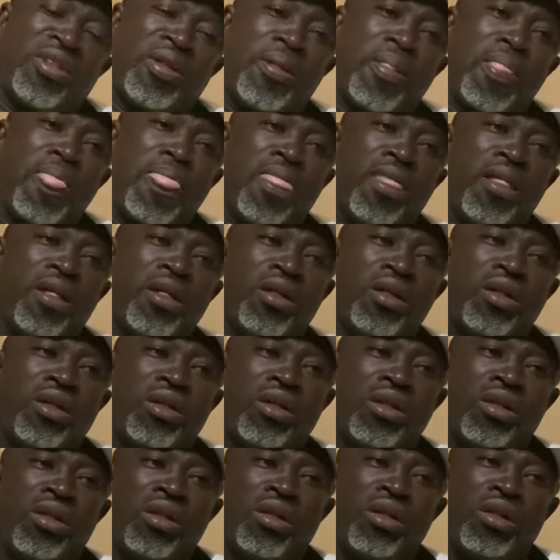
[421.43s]
what do you think they are
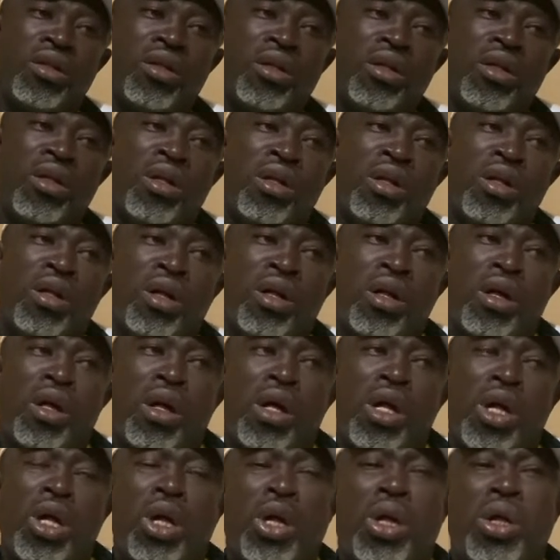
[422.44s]
lacking
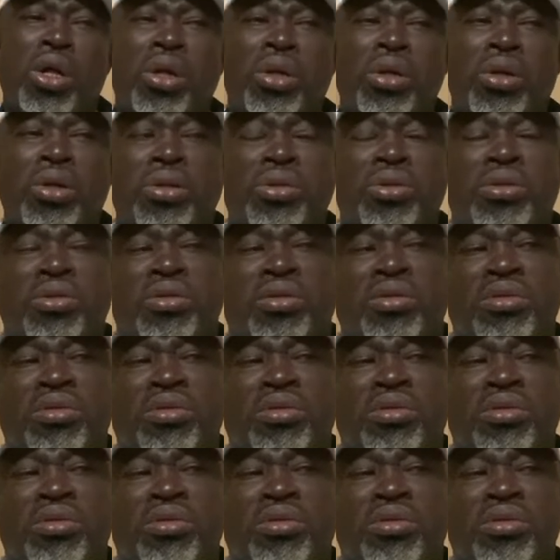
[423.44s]
to? Oh,